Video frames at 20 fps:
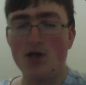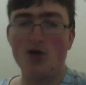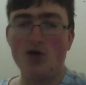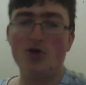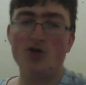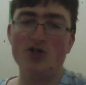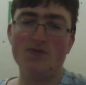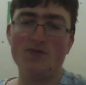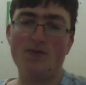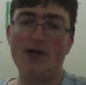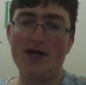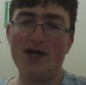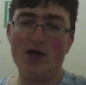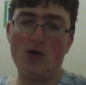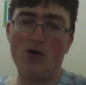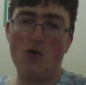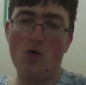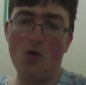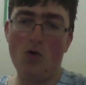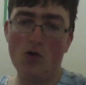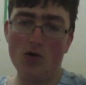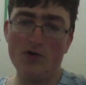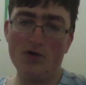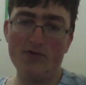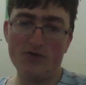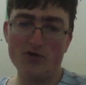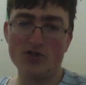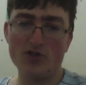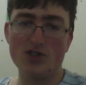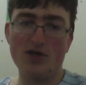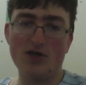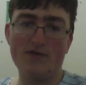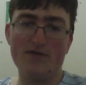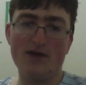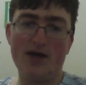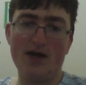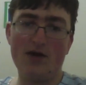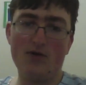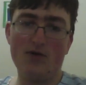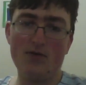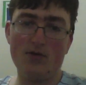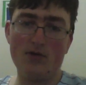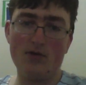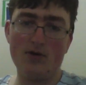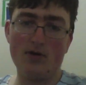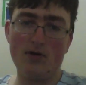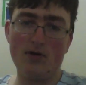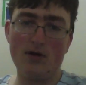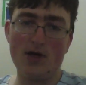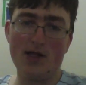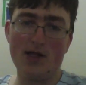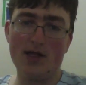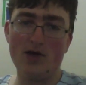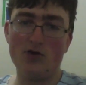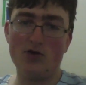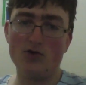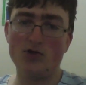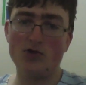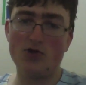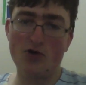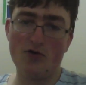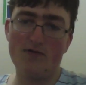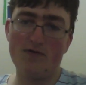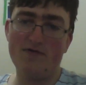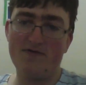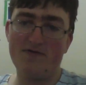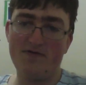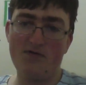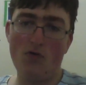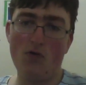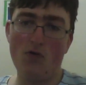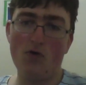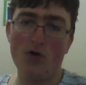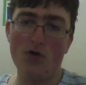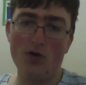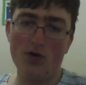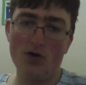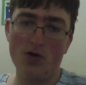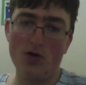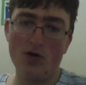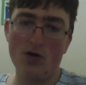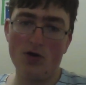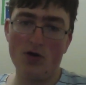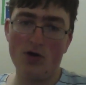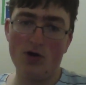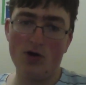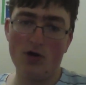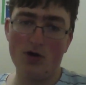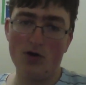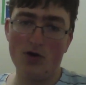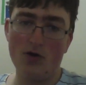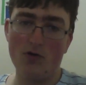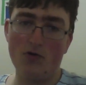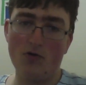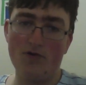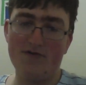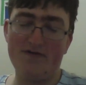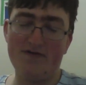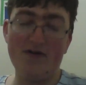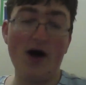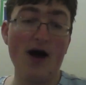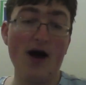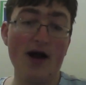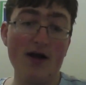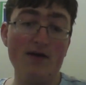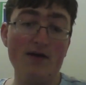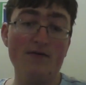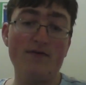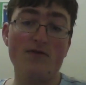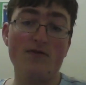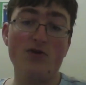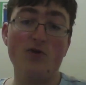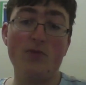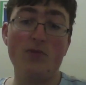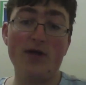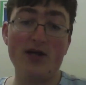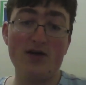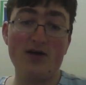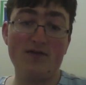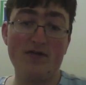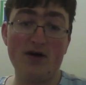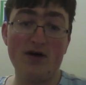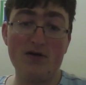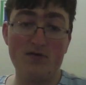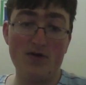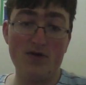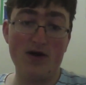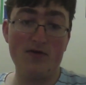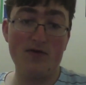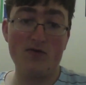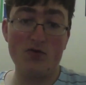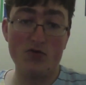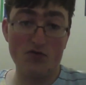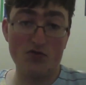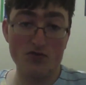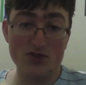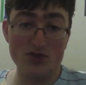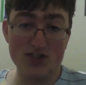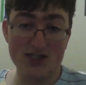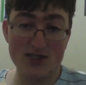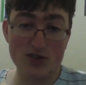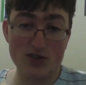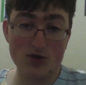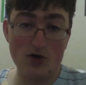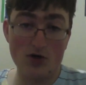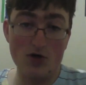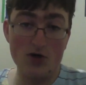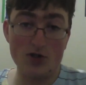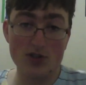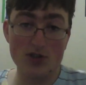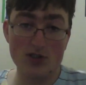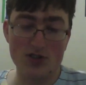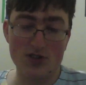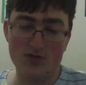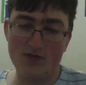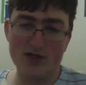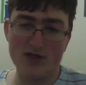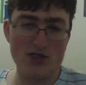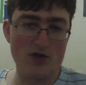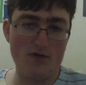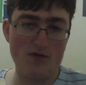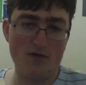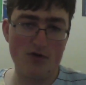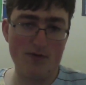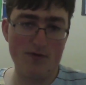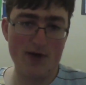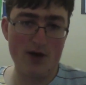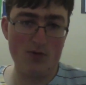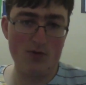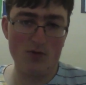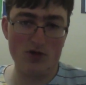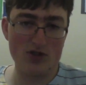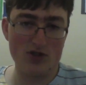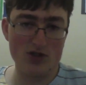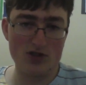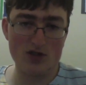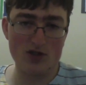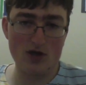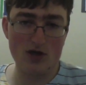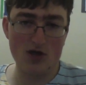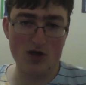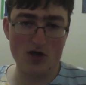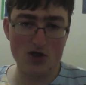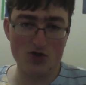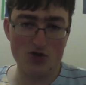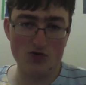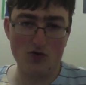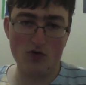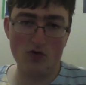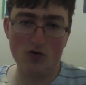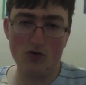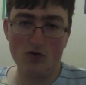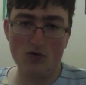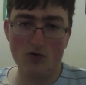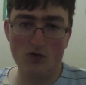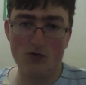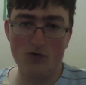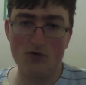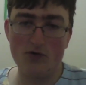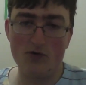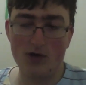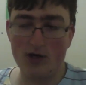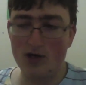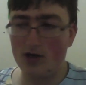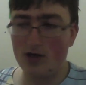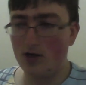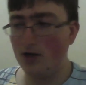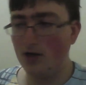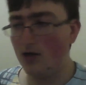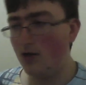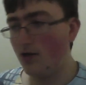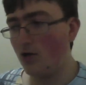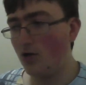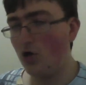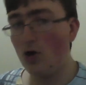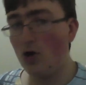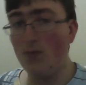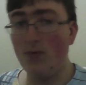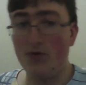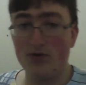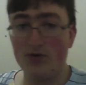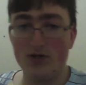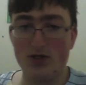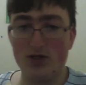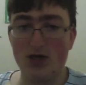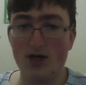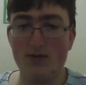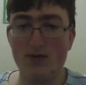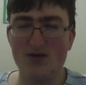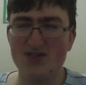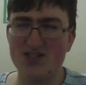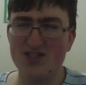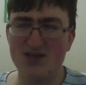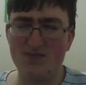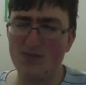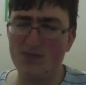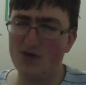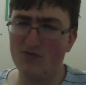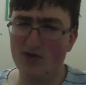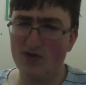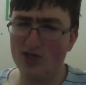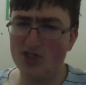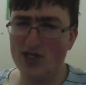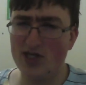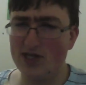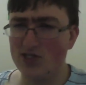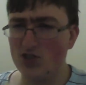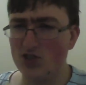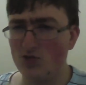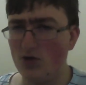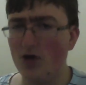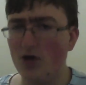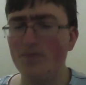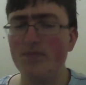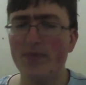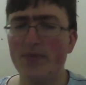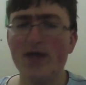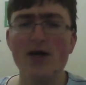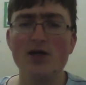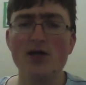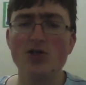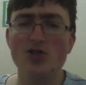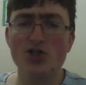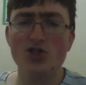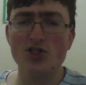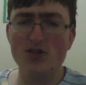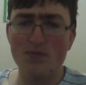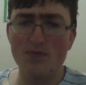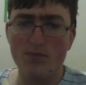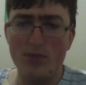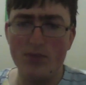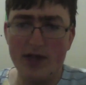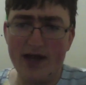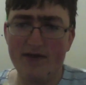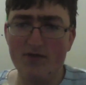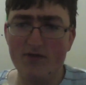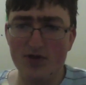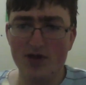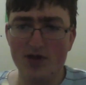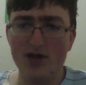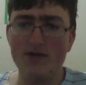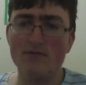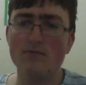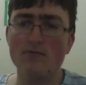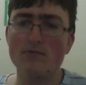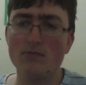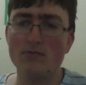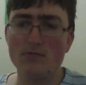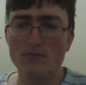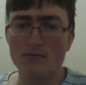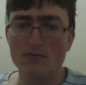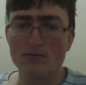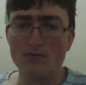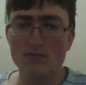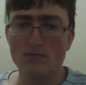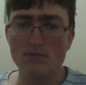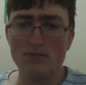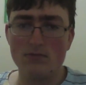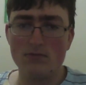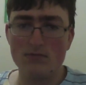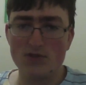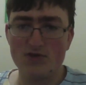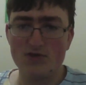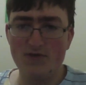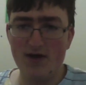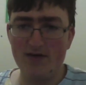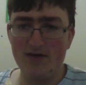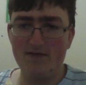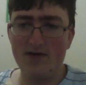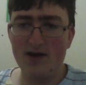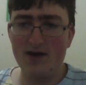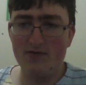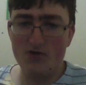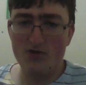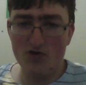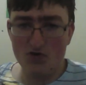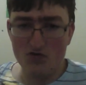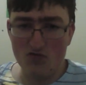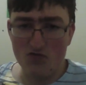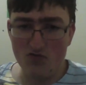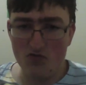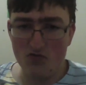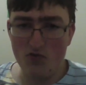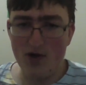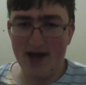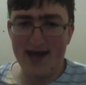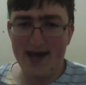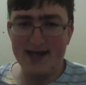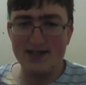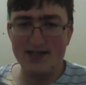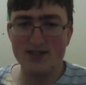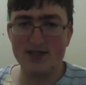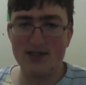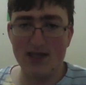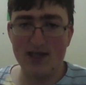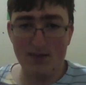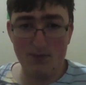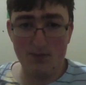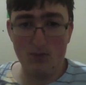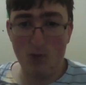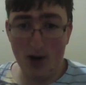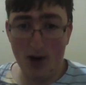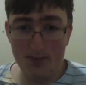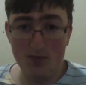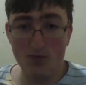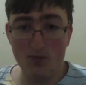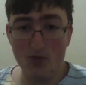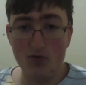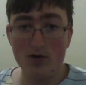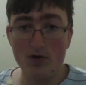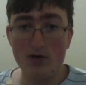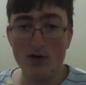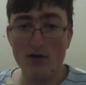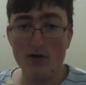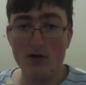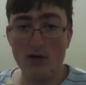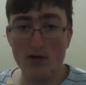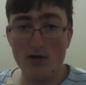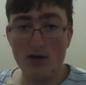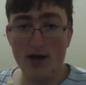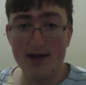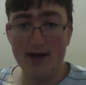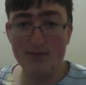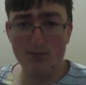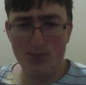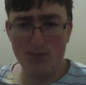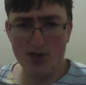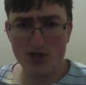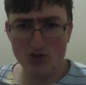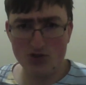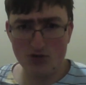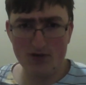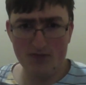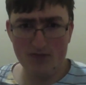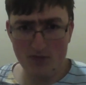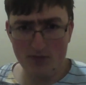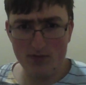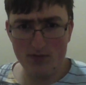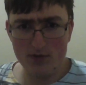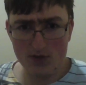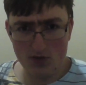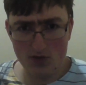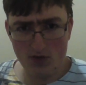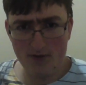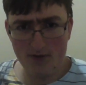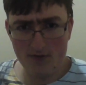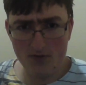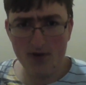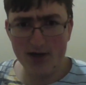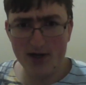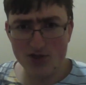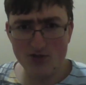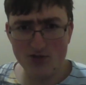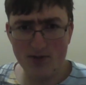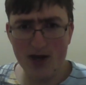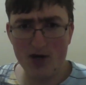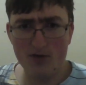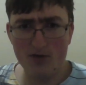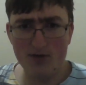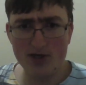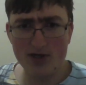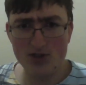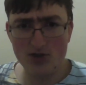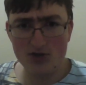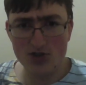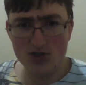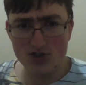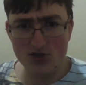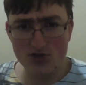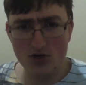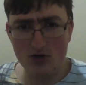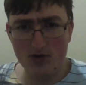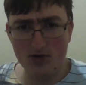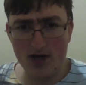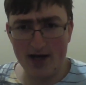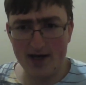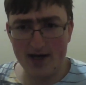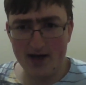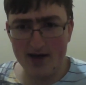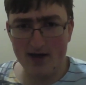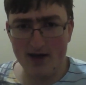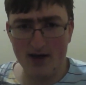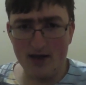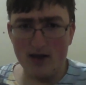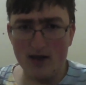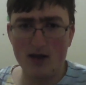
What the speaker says: You just played all of your stuff down, and then on turn 4 or 5, you played Divine Favor, draw 6 cards because the rest of the format was control or combo at the time, and some mid-range decks as well. So you just play everything, Divine Favor, draw 8, they wipe your board. And because you have 3 extra mana, right? So you just go guy.